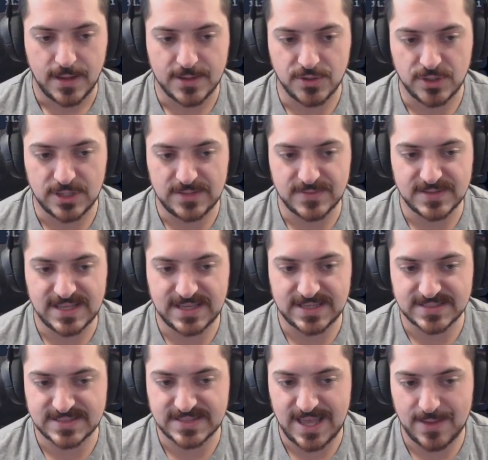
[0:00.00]
You can even take
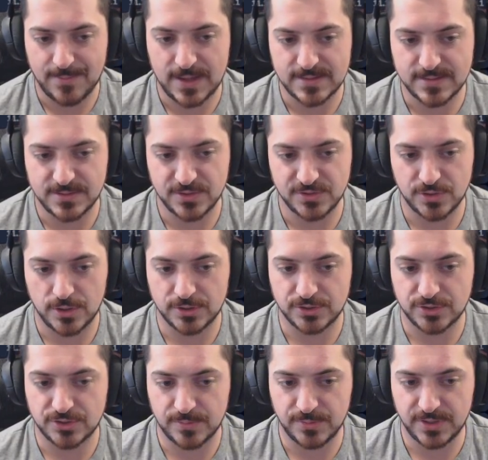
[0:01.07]
a stab on DeVonta
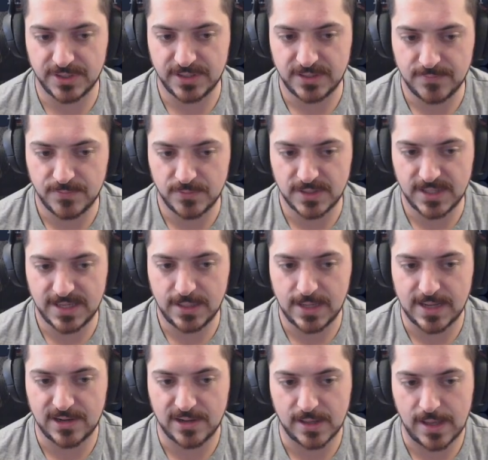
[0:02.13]
Stribling if you like.
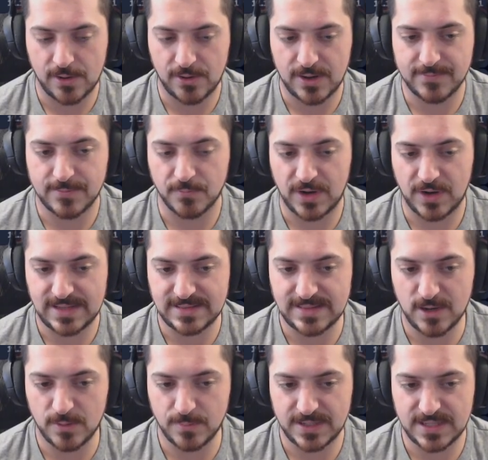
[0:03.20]
I don't have him ranked
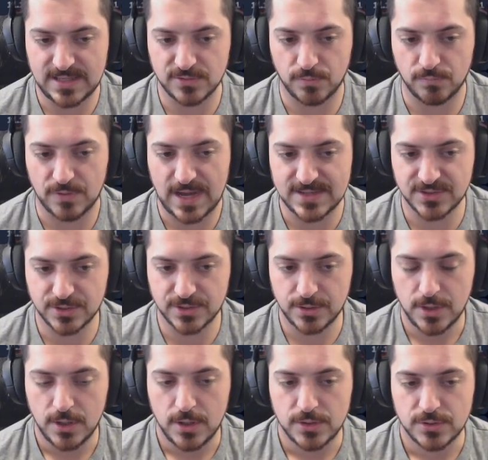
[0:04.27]
there, but he's a riser.